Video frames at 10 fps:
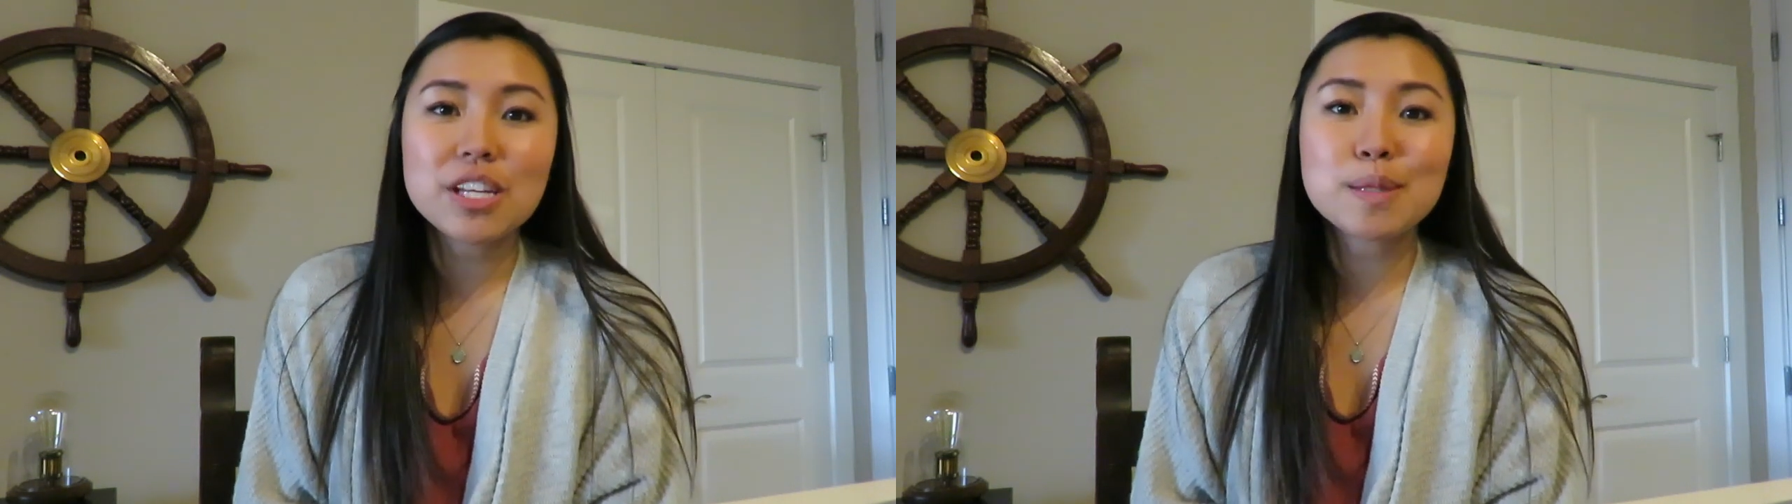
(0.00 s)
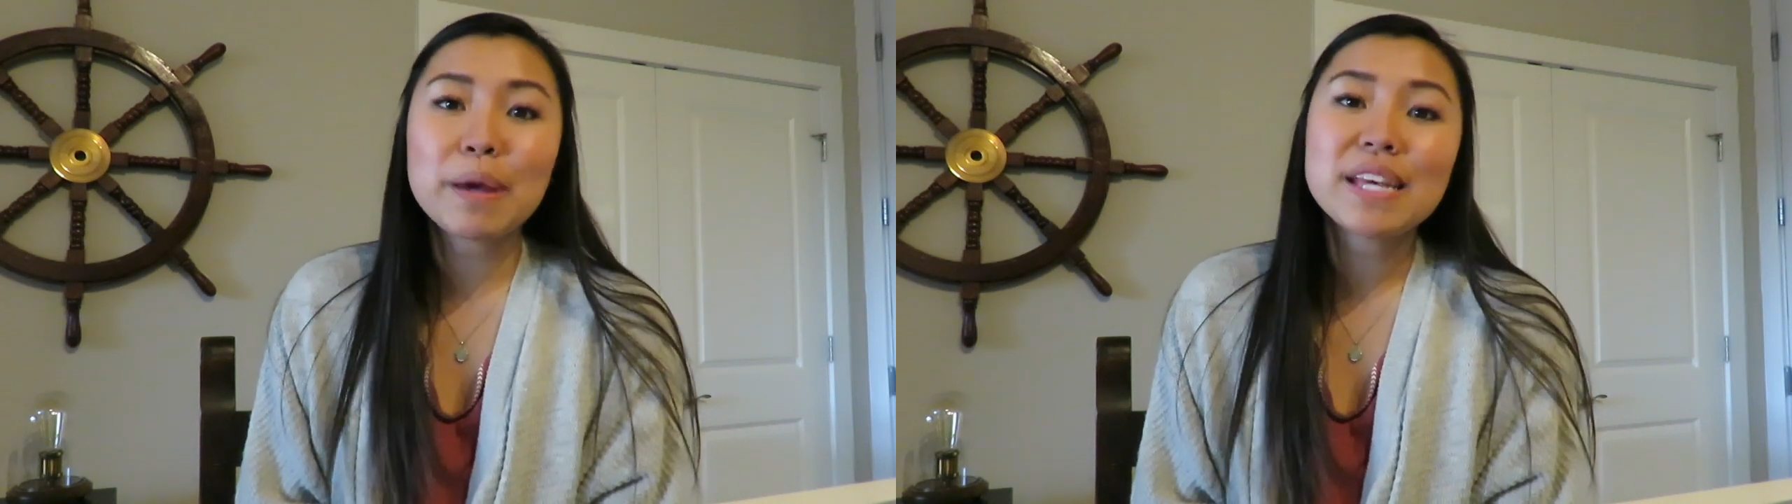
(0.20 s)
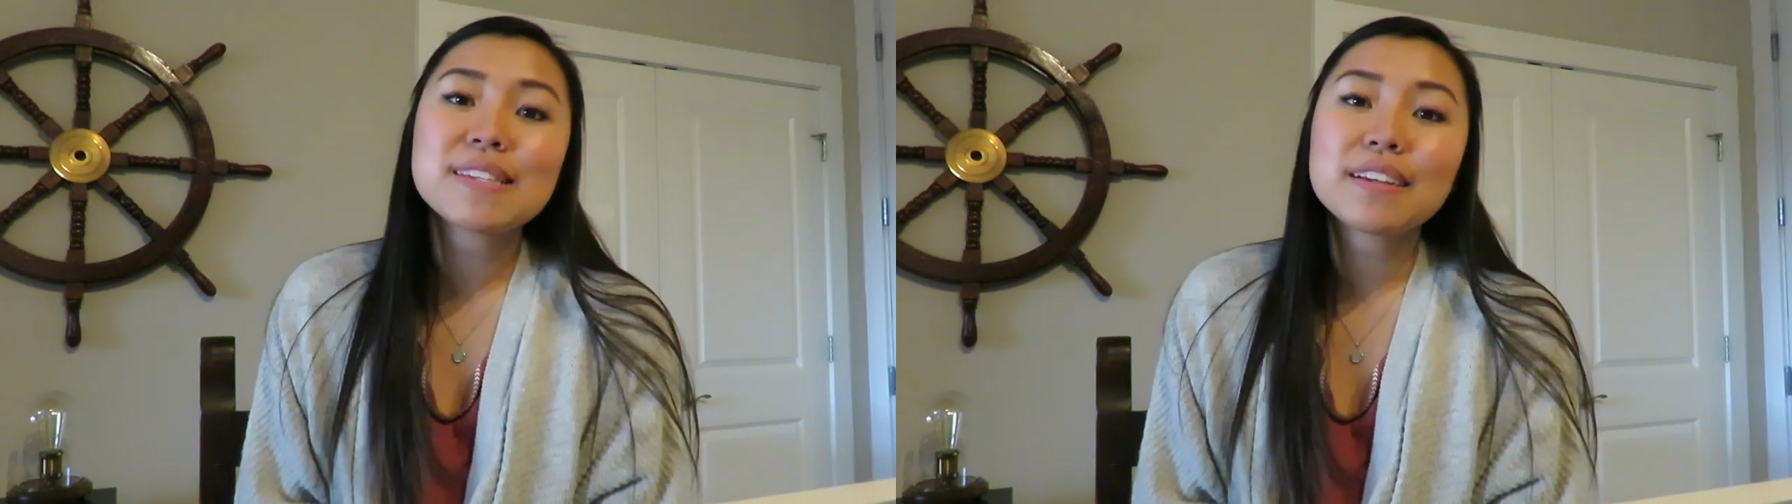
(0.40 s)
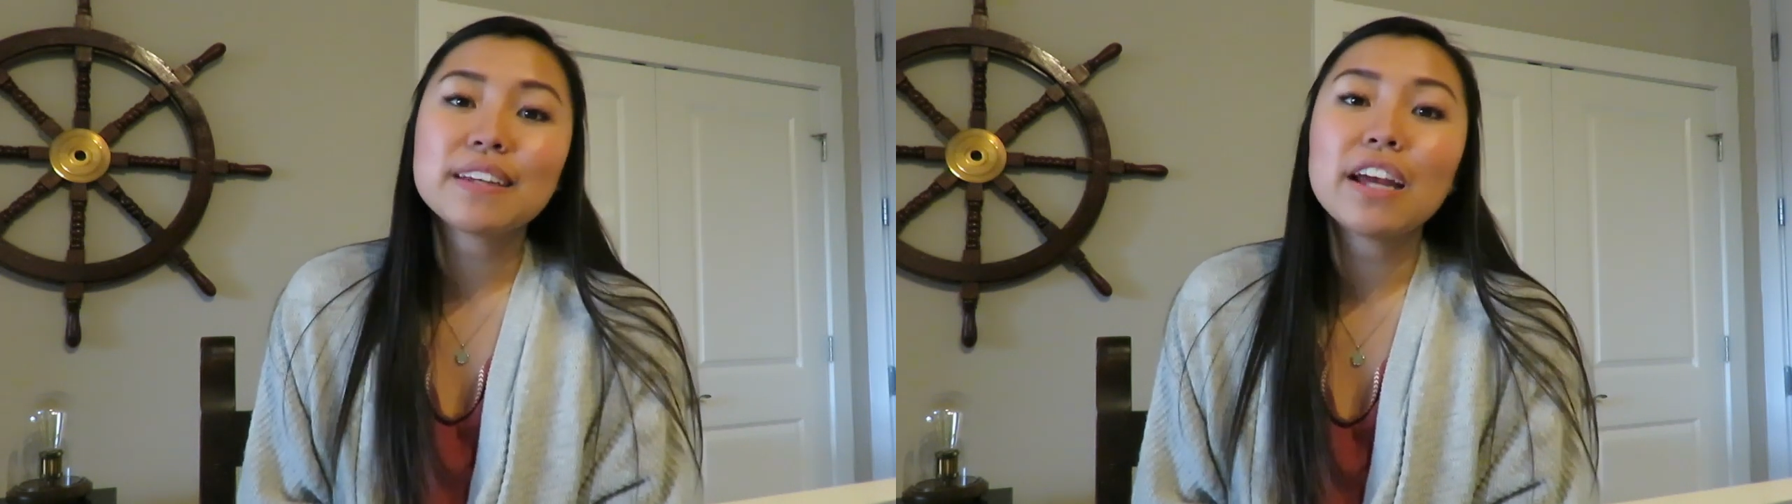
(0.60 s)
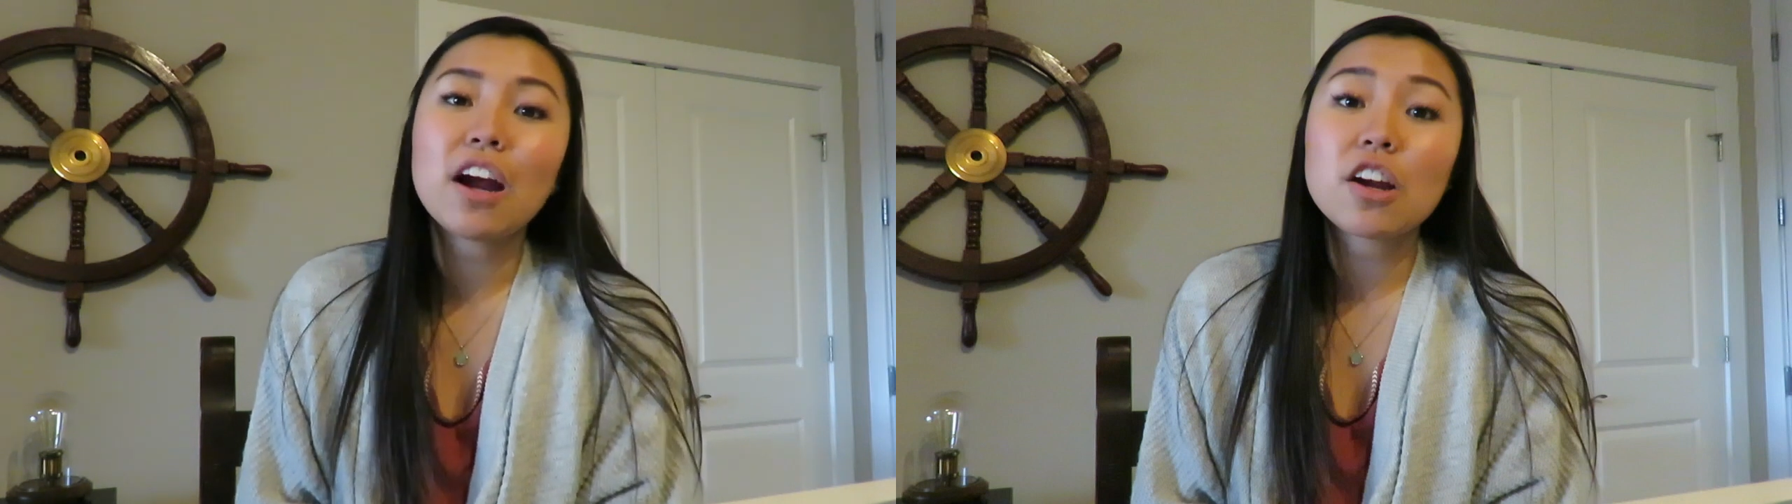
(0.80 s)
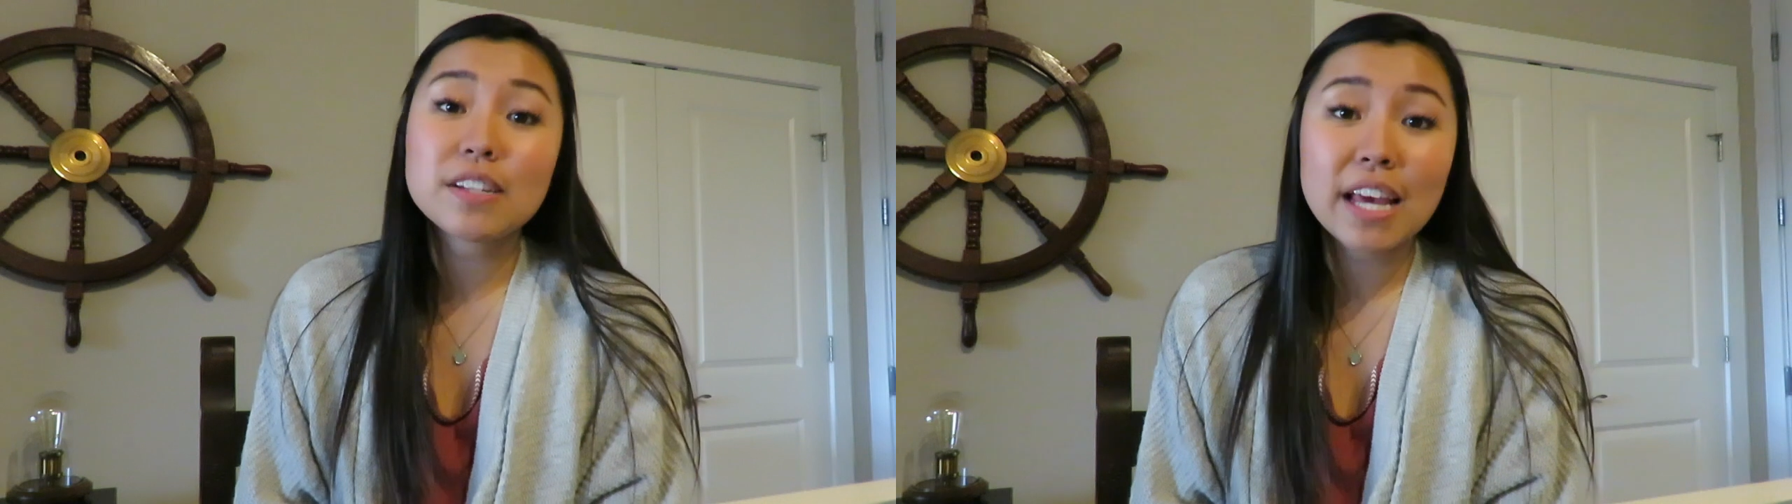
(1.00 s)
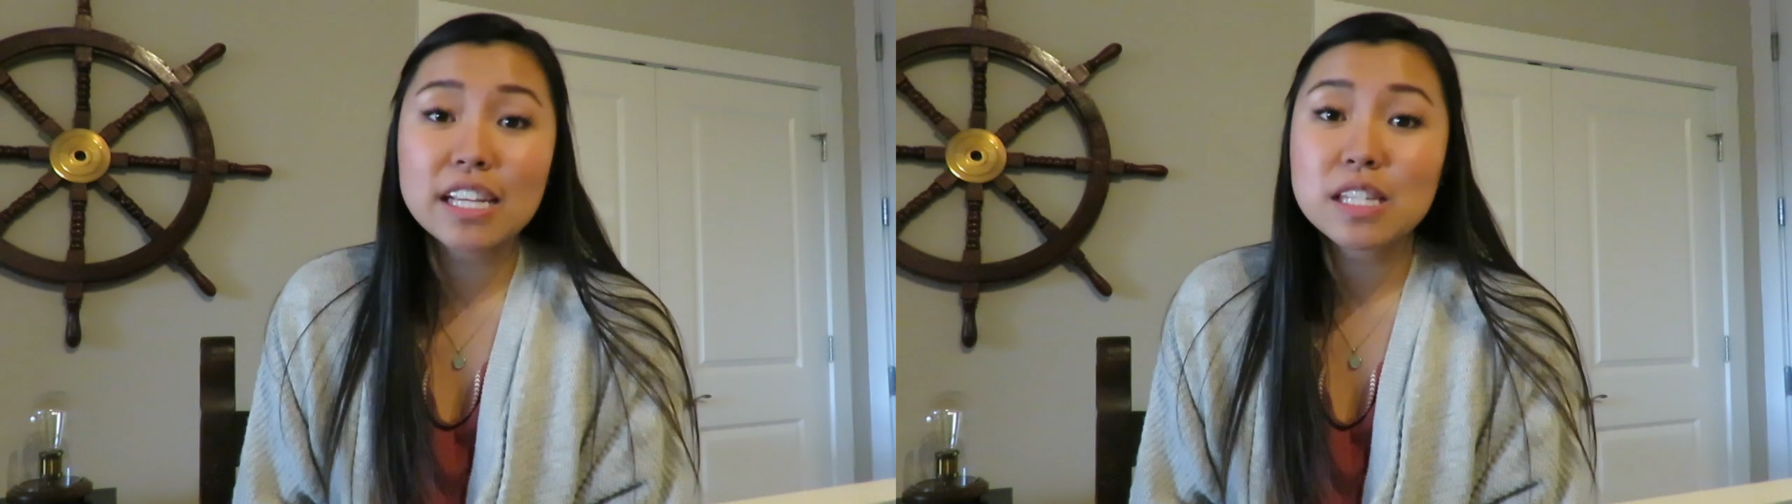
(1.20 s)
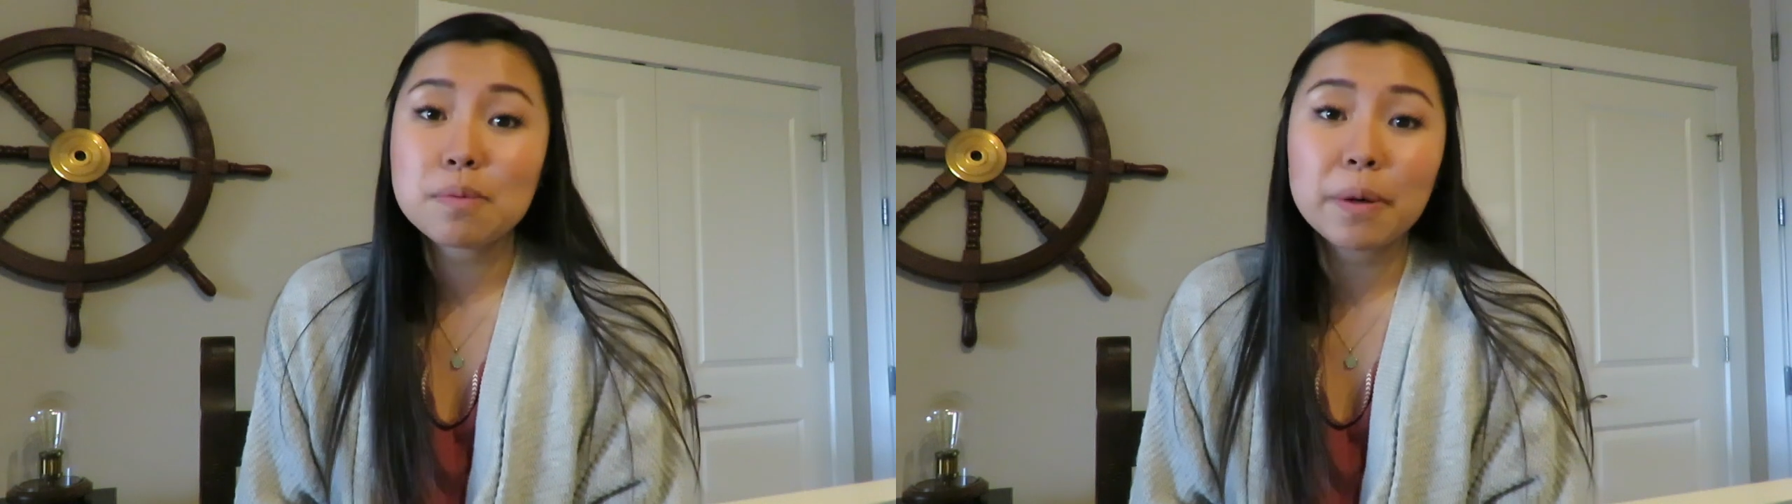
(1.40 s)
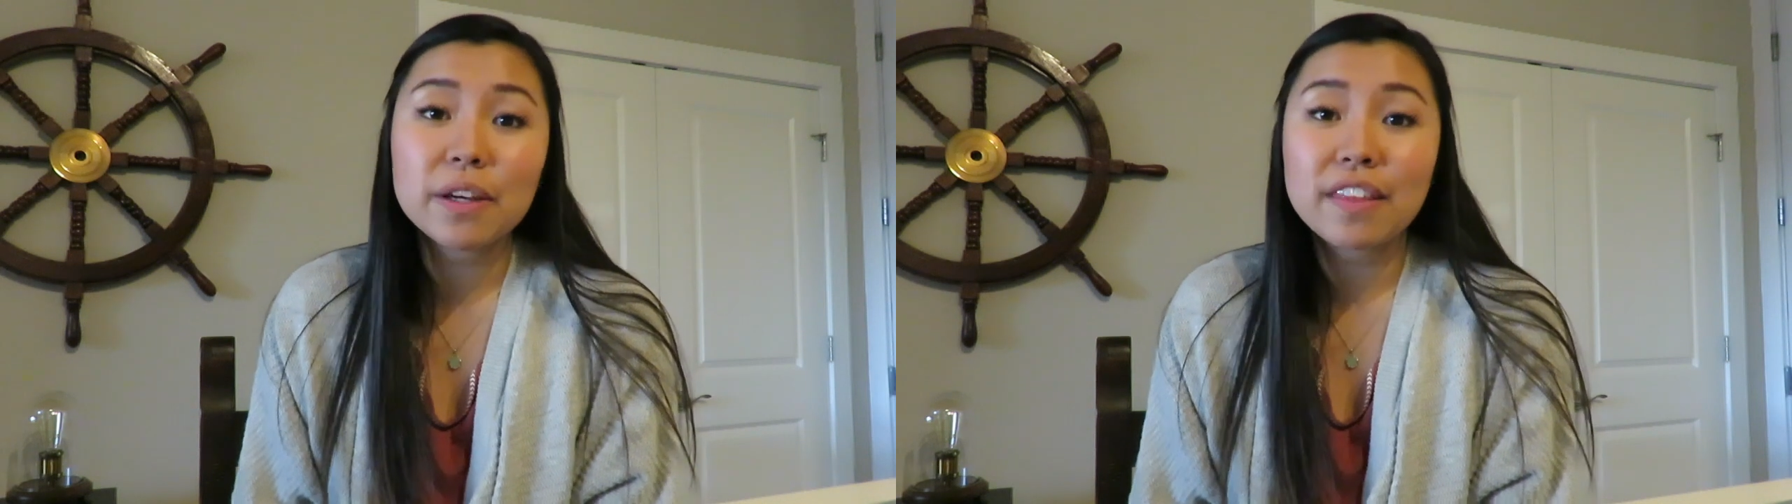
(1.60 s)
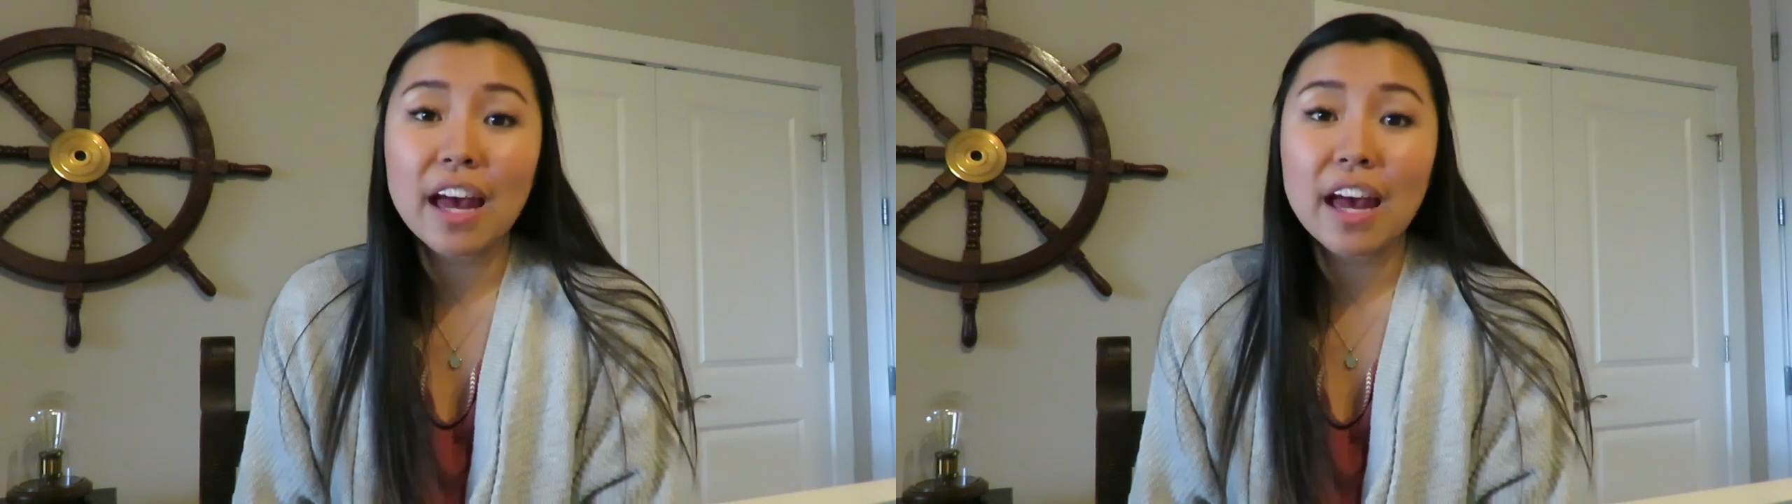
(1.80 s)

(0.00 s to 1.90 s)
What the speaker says: is basically our textbook